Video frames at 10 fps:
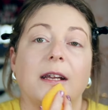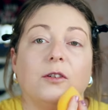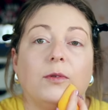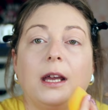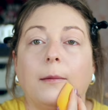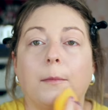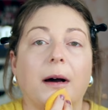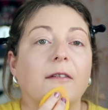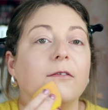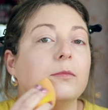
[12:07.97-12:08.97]
You can't
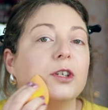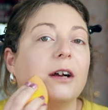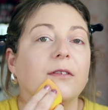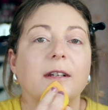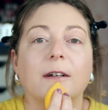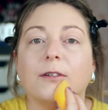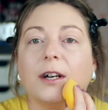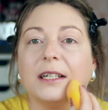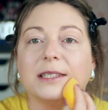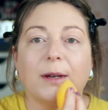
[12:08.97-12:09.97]
buy from Jaclyn Hill
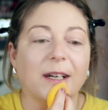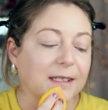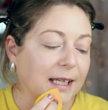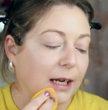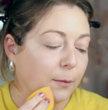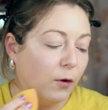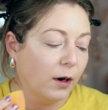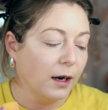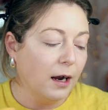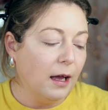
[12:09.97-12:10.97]
Cosmetics
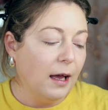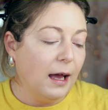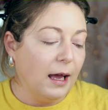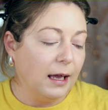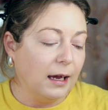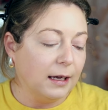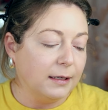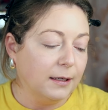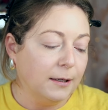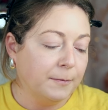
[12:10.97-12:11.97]
anymore. And